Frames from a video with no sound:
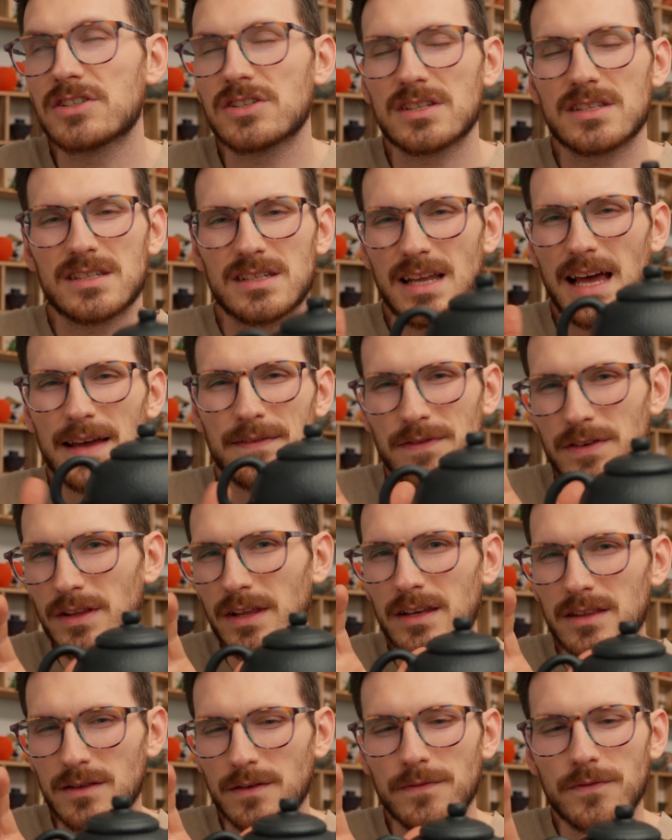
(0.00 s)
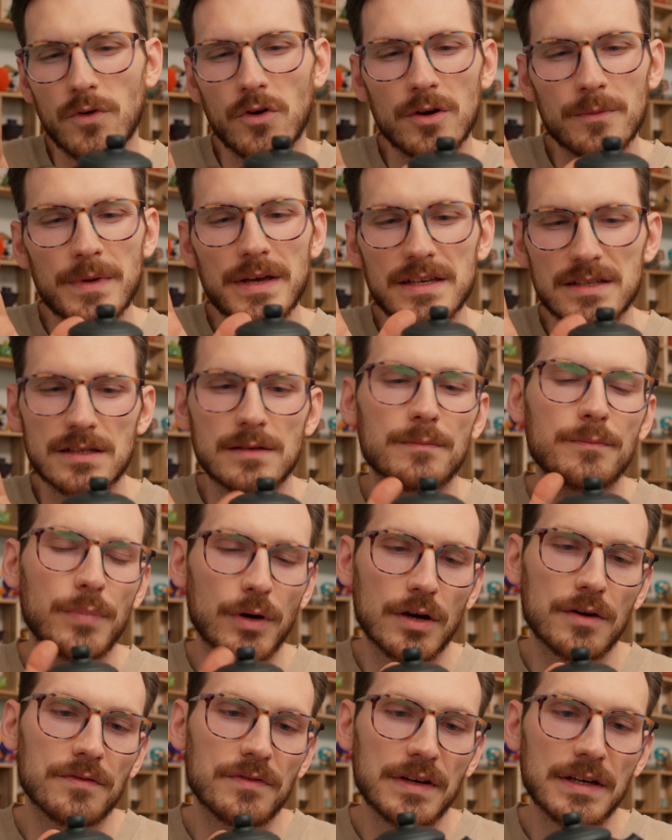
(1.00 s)
just, I feel like the form isn't
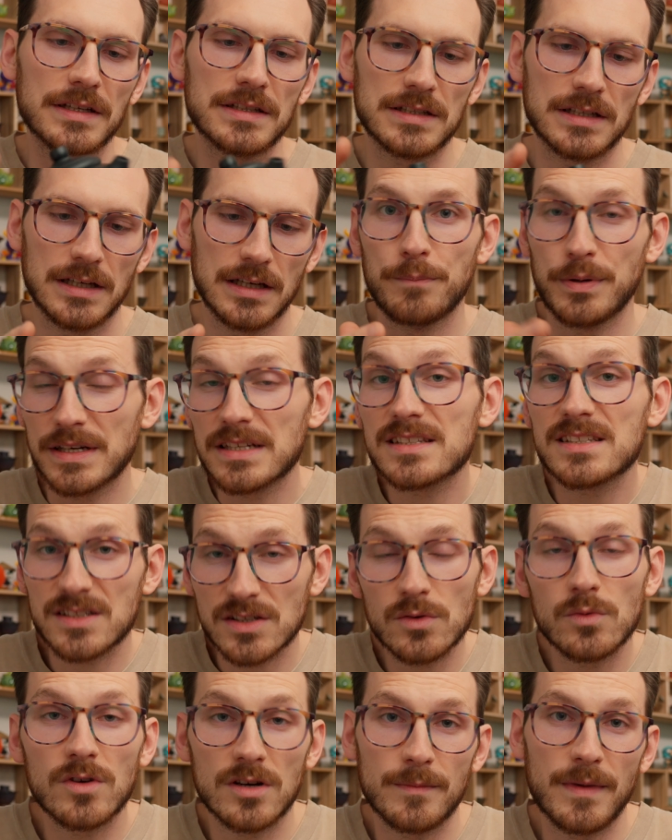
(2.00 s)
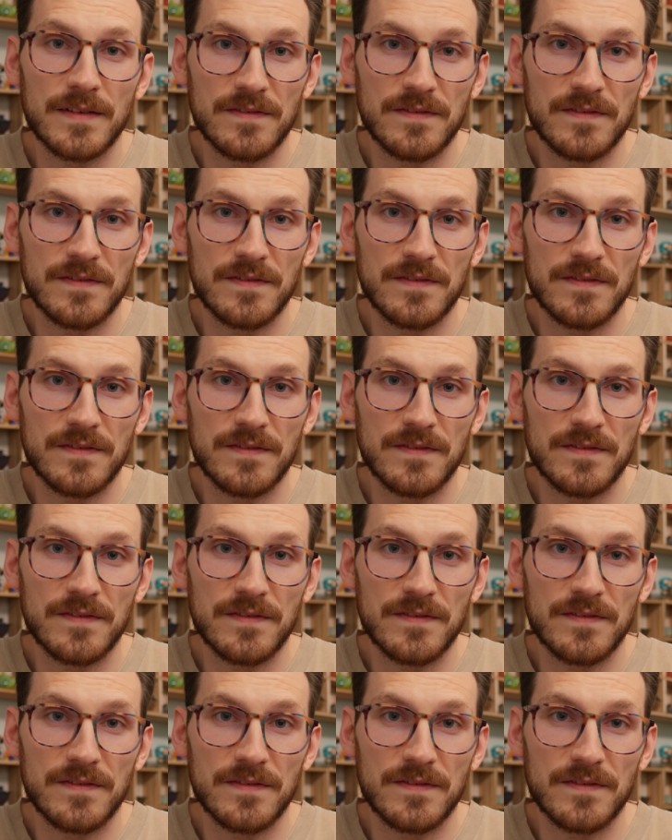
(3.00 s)
perfect. But it's still one of my